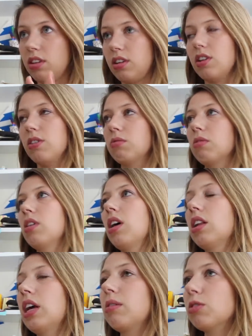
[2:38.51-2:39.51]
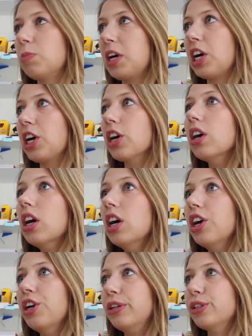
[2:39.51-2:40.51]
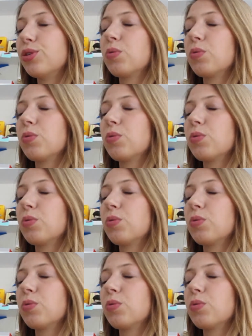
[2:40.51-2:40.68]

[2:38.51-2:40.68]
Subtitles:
you know, a language barrier, you